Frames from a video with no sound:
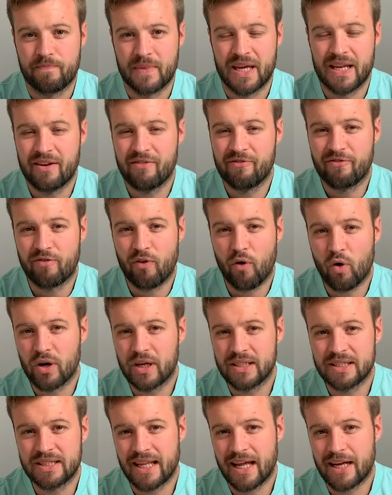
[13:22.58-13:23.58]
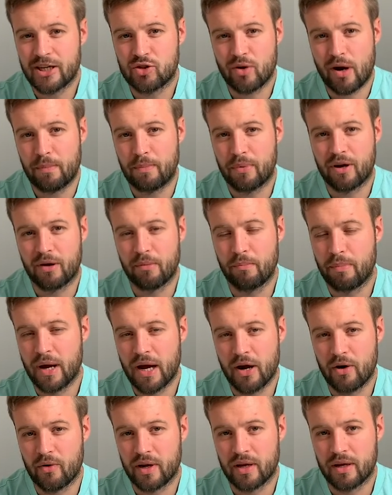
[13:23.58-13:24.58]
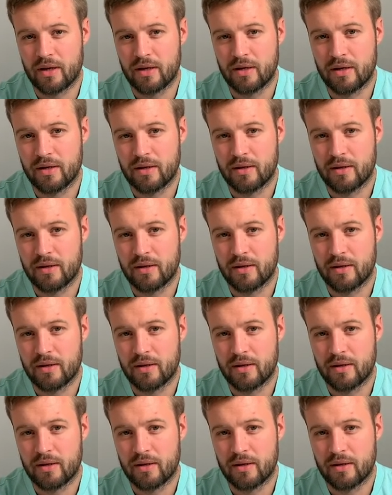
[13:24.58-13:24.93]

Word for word: He didn't fall into that trap of comparing